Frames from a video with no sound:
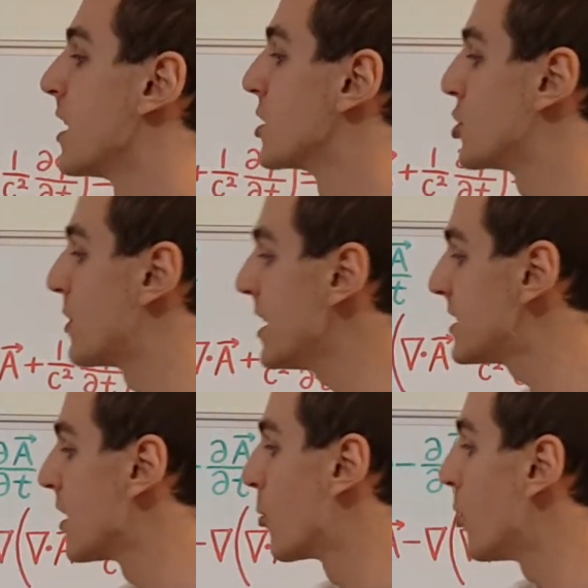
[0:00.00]
So this
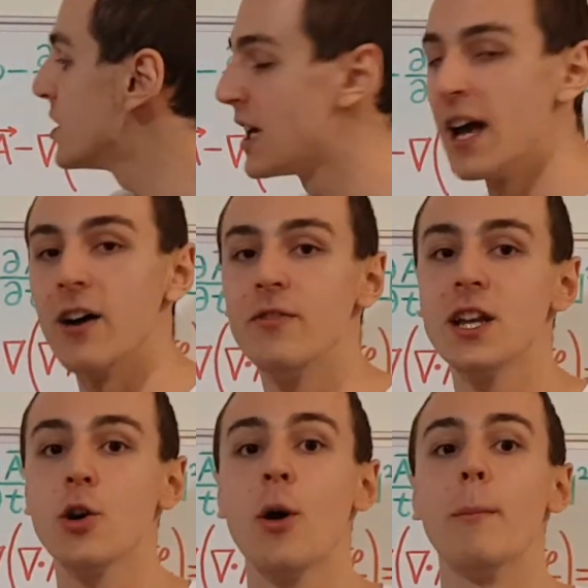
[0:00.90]
was a
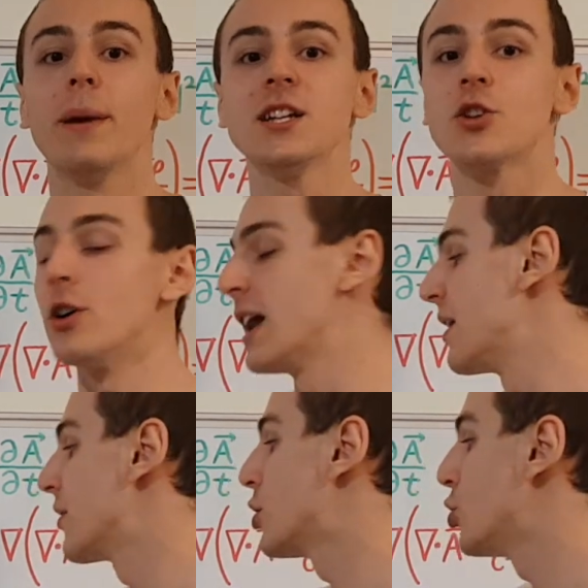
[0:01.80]
video based on
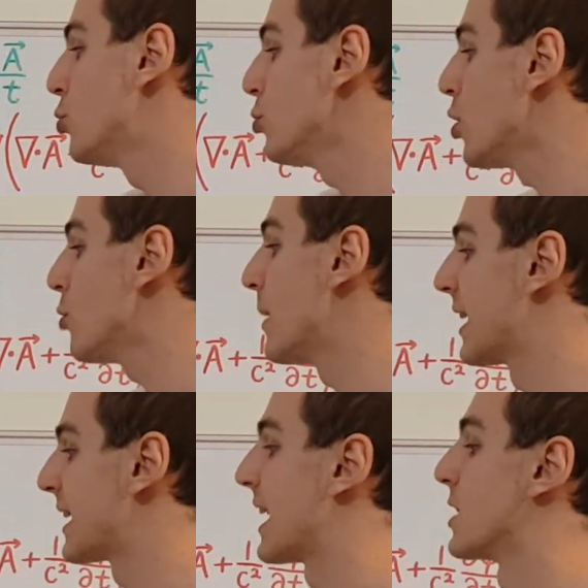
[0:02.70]
the Coulomb
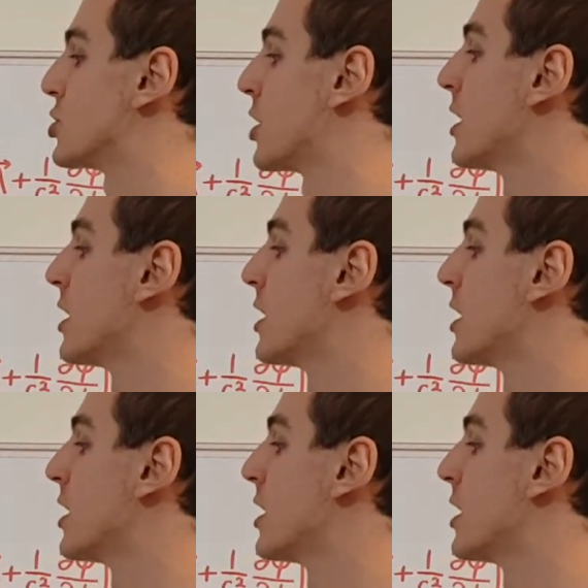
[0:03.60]
gauge.